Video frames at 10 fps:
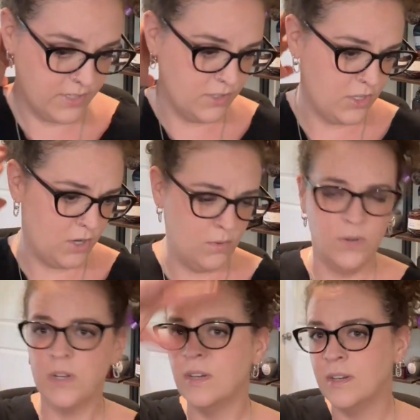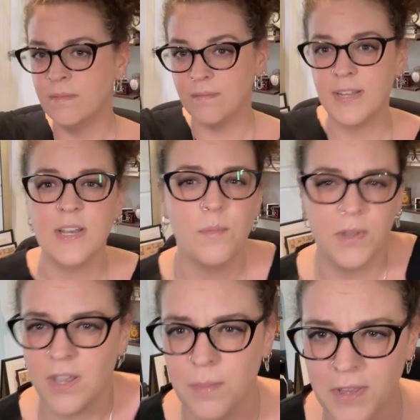So that's how I'm
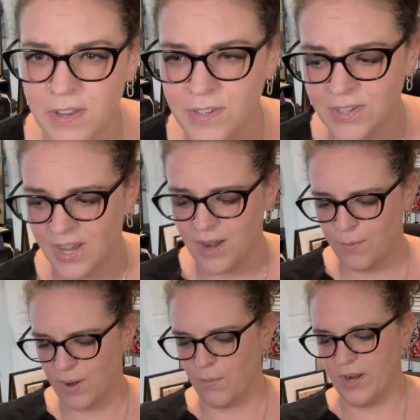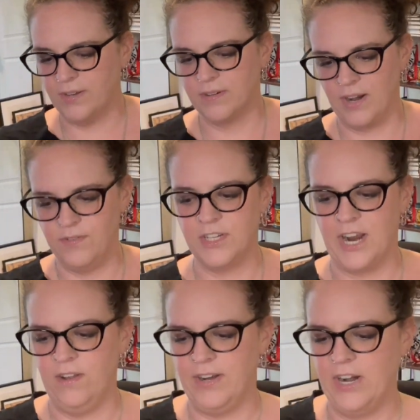thinking about this when I want to kind of
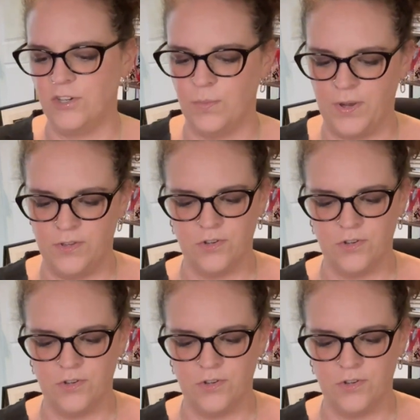style and actually wear this